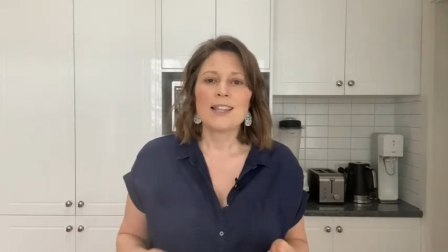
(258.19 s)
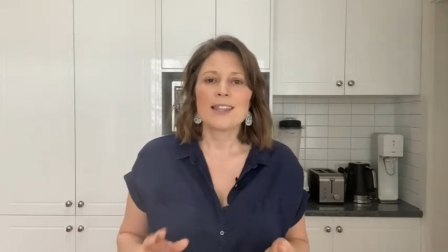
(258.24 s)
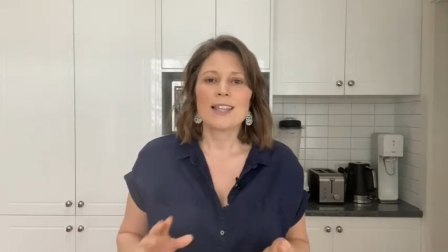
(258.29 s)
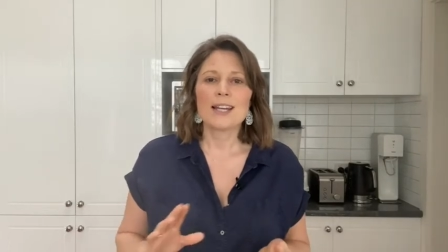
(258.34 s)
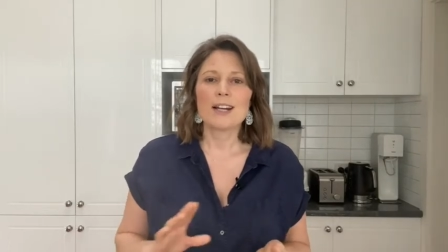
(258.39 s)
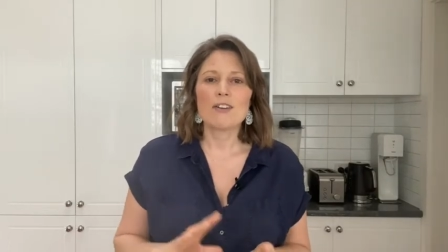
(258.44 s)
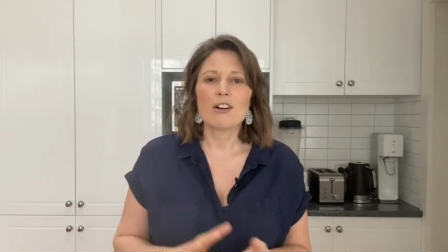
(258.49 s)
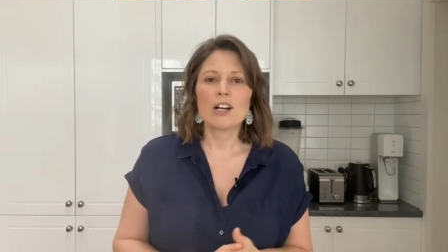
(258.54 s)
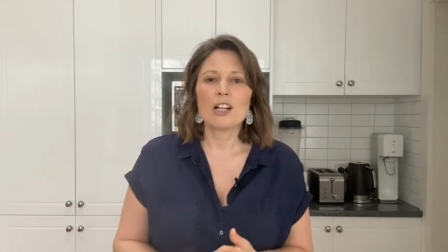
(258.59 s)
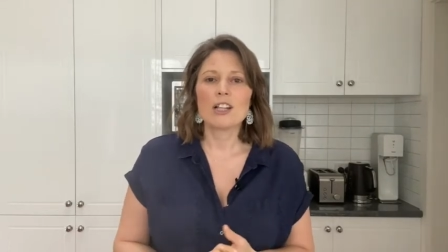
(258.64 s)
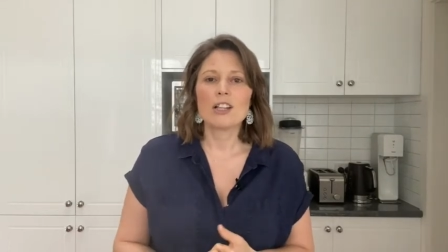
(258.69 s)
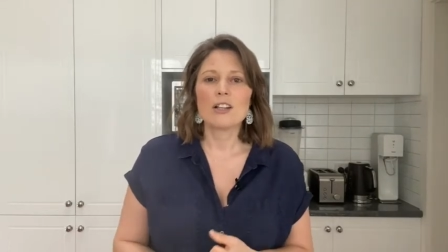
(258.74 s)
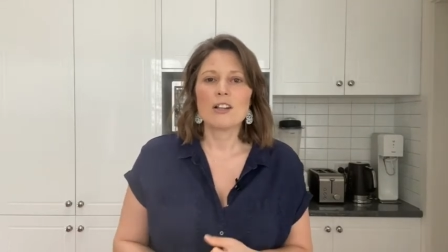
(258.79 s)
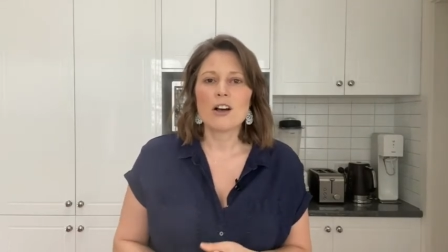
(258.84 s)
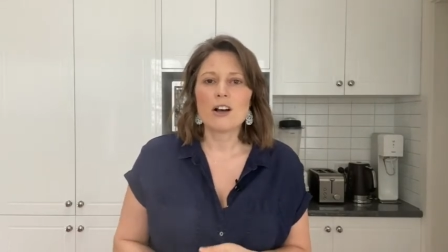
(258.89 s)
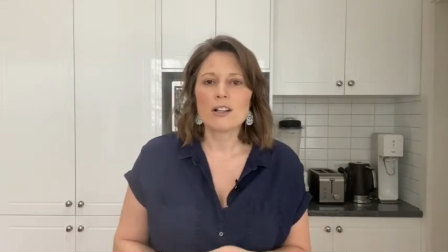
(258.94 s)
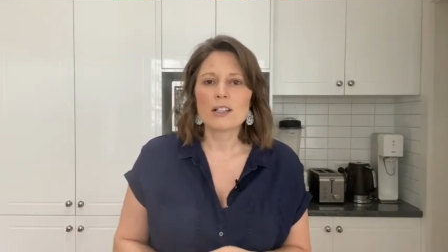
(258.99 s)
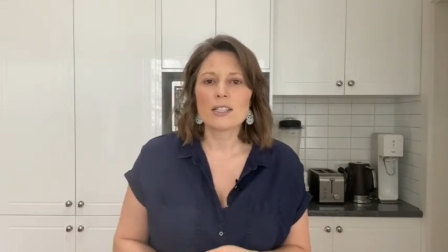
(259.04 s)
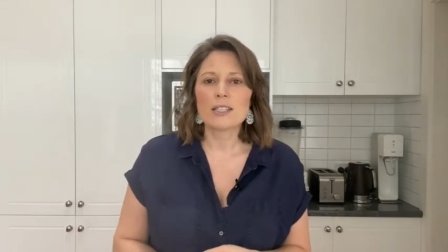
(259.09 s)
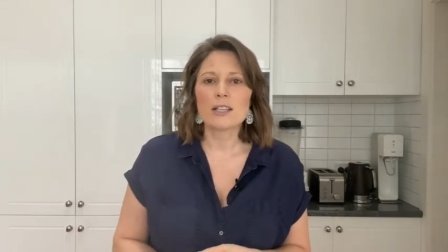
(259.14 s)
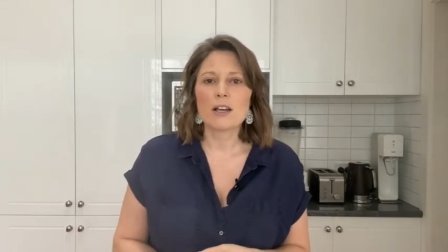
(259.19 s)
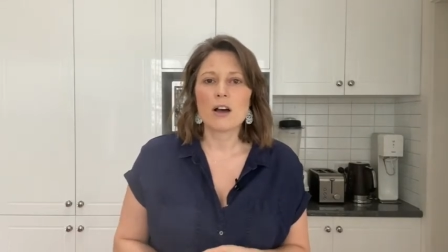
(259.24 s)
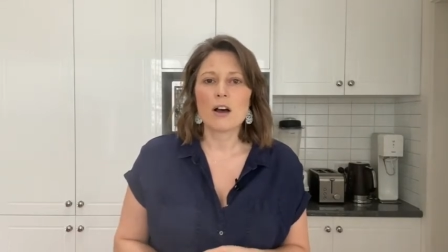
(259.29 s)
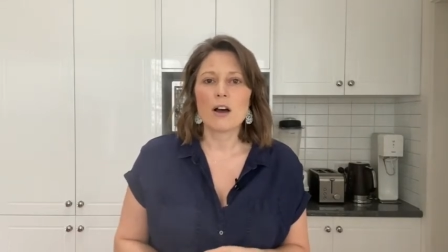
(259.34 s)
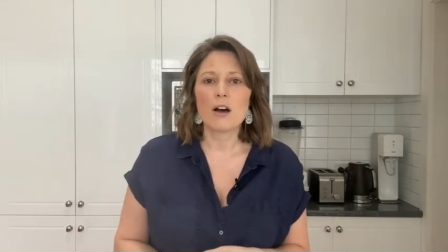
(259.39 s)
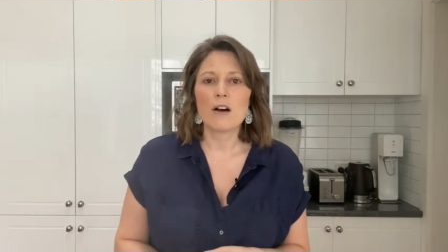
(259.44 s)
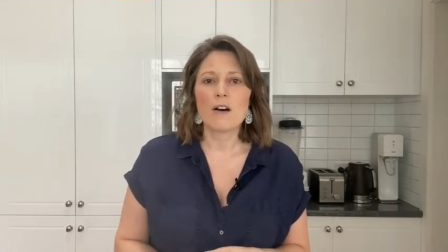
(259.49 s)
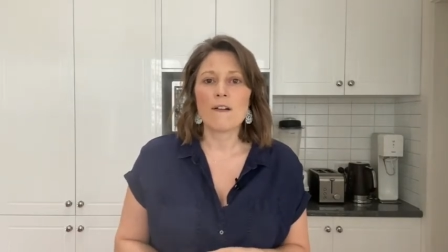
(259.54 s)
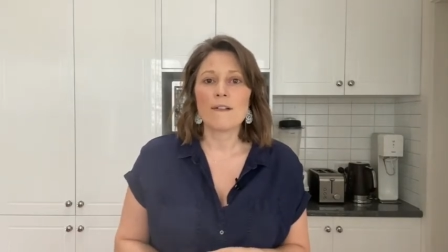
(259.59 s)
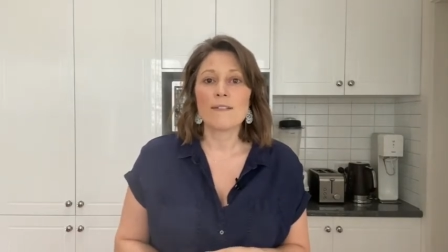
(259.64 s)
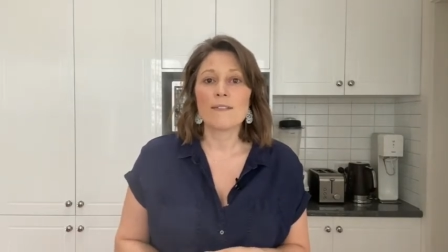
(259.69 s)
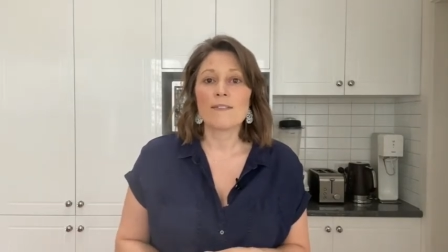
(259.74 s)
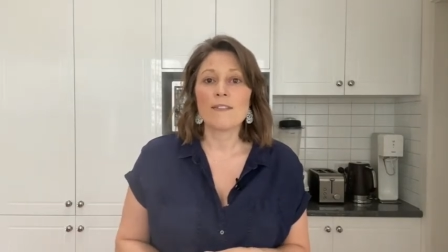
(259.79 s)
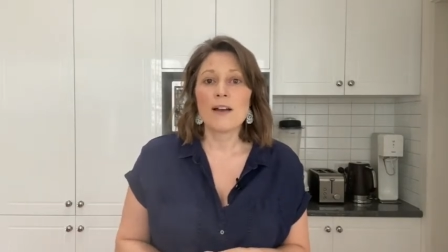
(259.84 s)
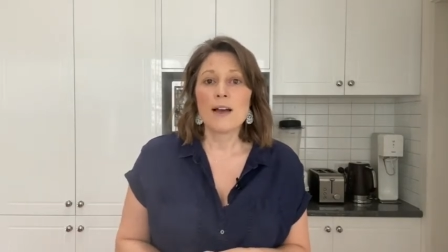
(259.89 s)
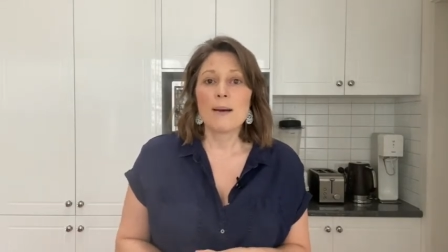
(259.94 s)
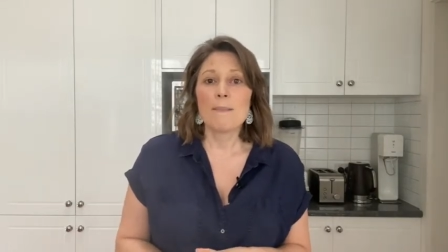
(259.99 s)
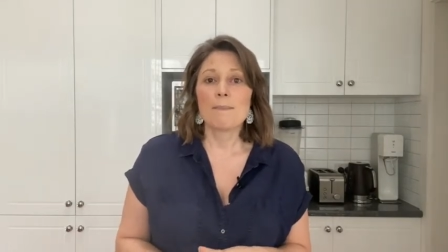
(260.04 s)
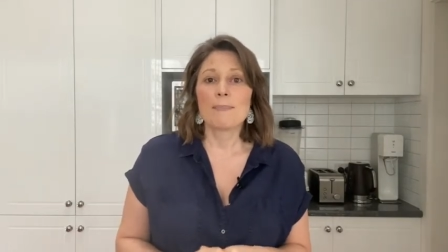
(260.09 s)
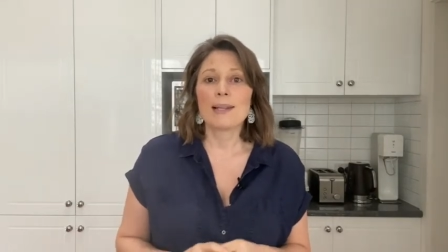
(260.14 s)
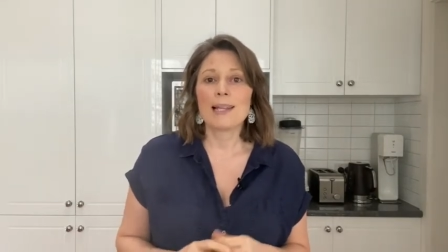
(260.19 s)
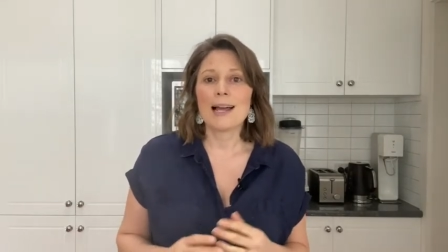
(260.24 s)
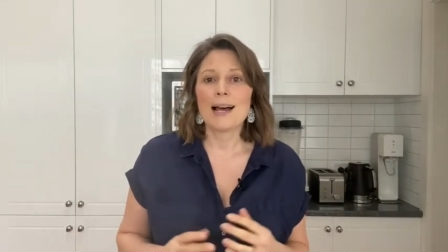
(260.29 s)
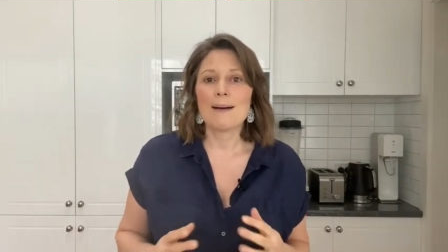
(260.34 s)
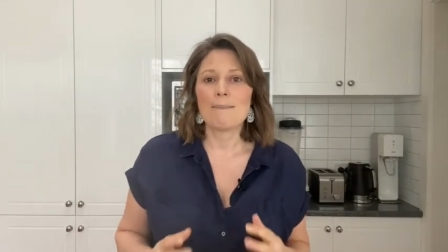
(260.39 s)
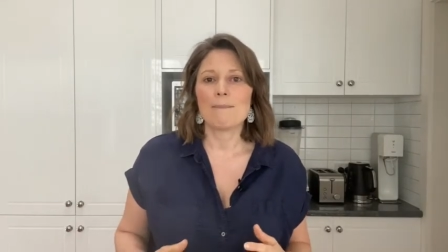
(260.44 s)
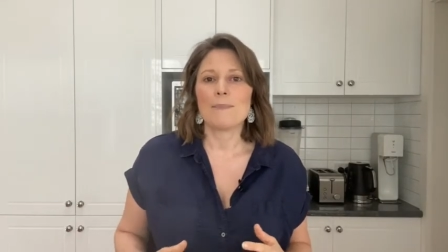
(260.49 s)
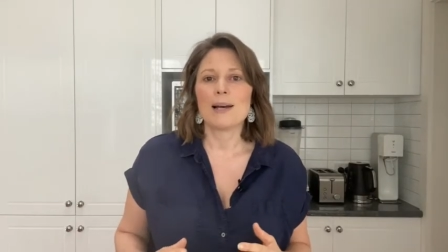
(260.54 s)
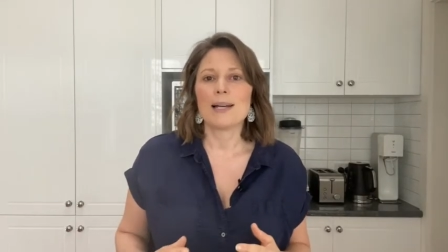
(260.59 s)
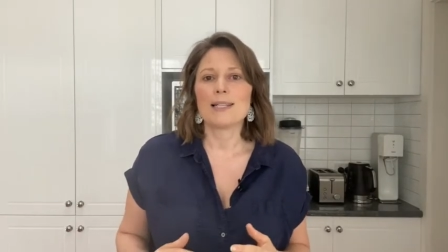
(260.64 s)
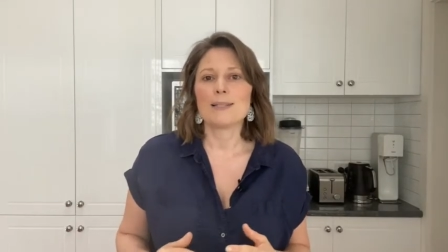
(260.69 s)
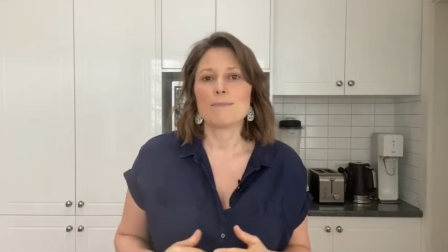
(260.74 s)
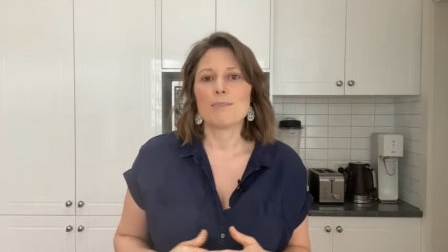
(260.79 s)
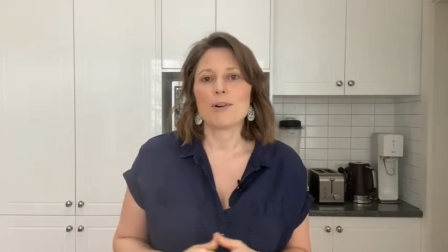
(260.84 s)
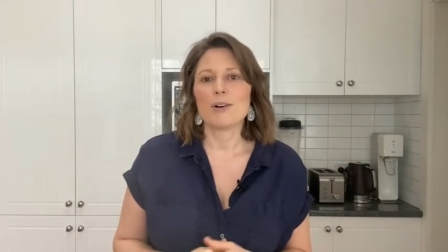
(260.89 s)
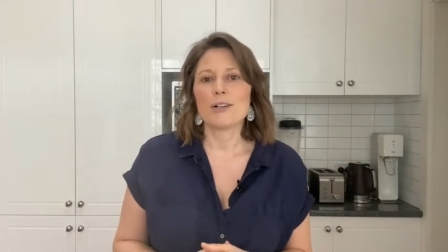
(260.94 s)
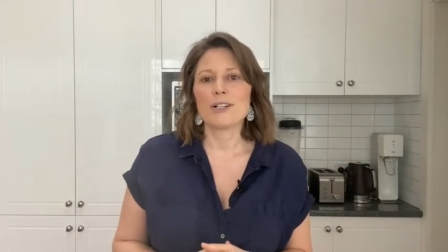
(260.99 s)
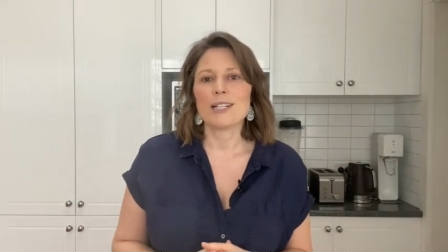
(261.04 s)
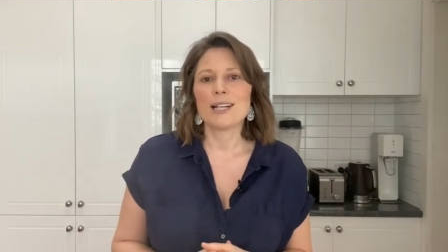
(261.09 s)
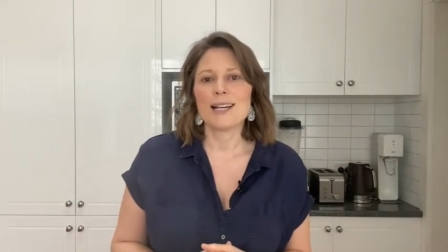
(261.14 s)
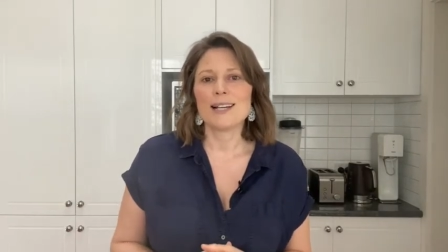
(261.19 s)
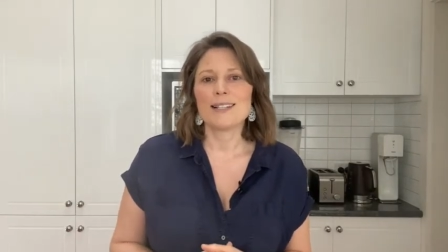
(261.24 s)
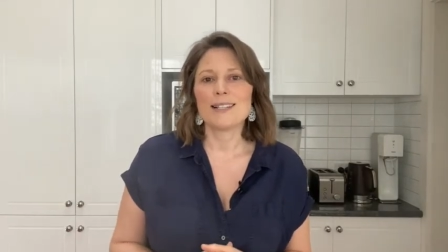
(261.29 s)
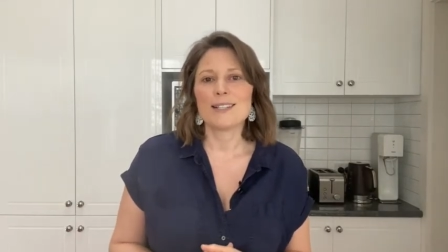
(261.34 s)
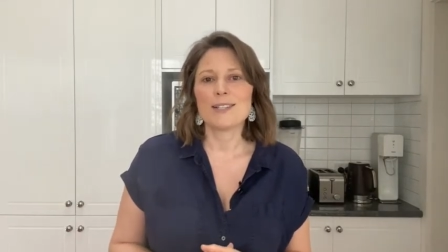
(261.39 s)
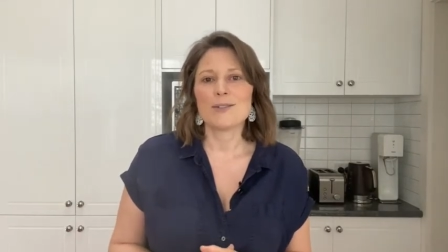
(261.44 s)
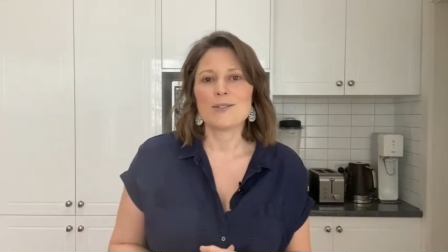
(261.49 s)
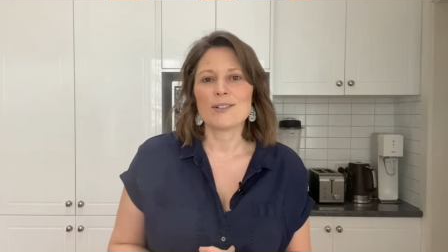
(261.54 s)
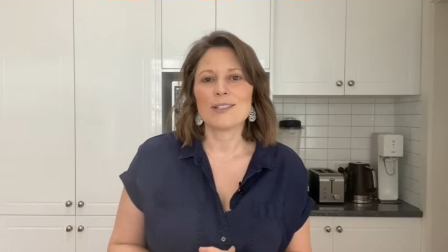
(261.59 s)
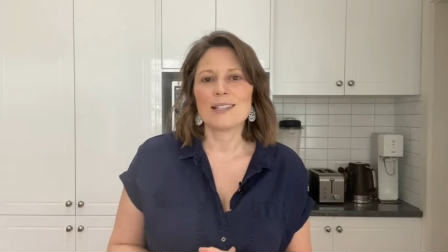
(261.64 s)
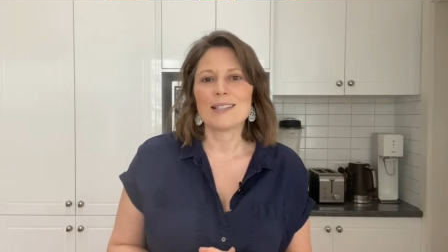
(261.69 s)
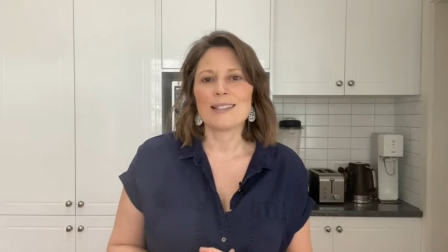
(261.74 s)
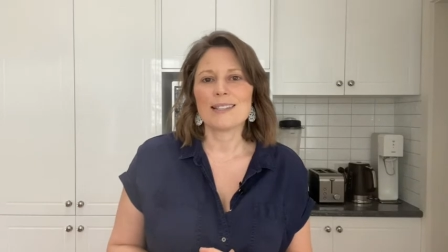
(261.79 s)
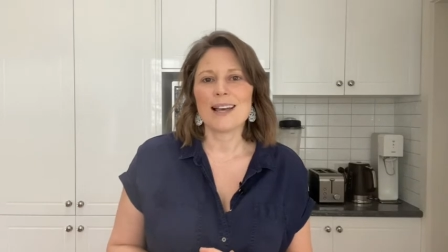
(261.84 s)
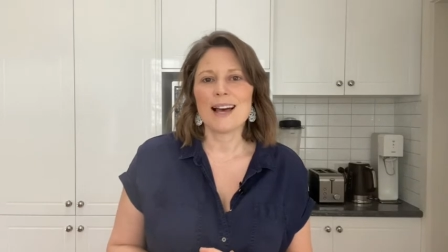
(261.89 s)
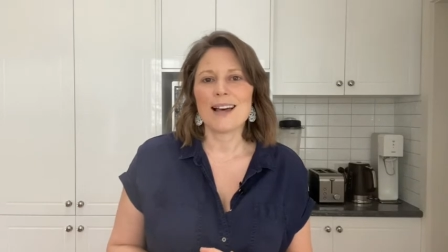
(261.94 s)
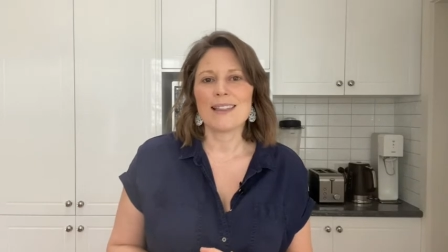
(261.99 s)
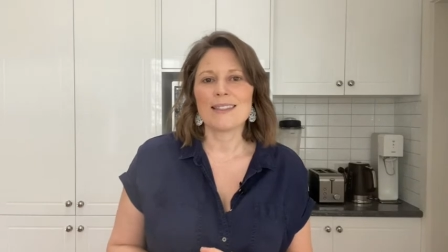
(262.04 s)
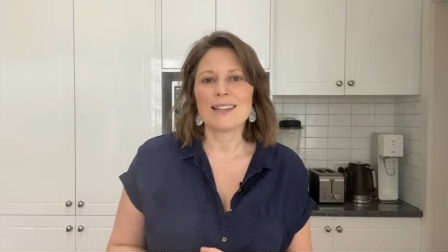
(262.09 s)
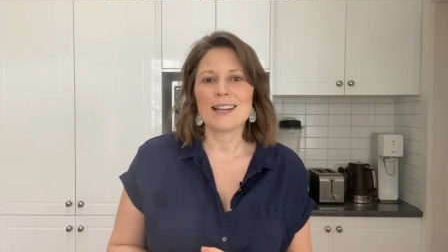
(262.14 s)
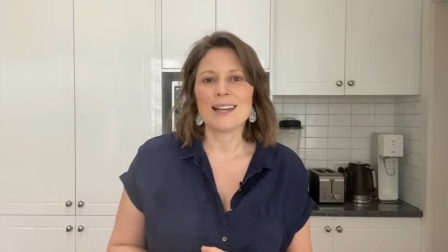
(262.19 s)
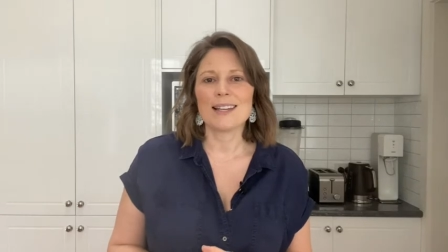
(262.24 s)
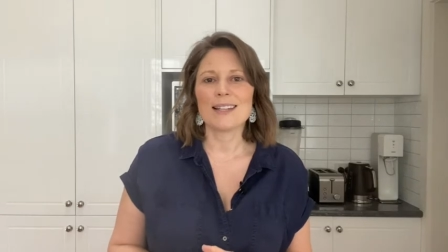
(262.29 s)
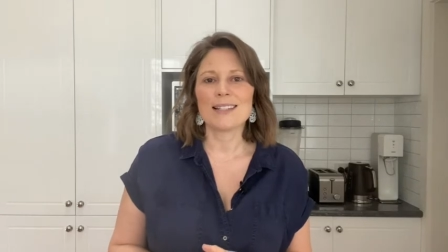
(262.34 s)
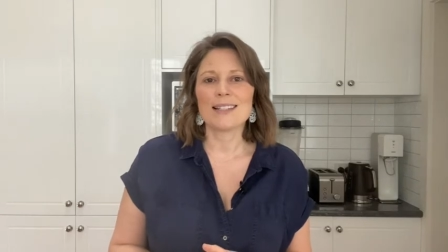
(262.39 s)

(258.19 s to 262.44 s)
There are lots of plant-based protein sources out there,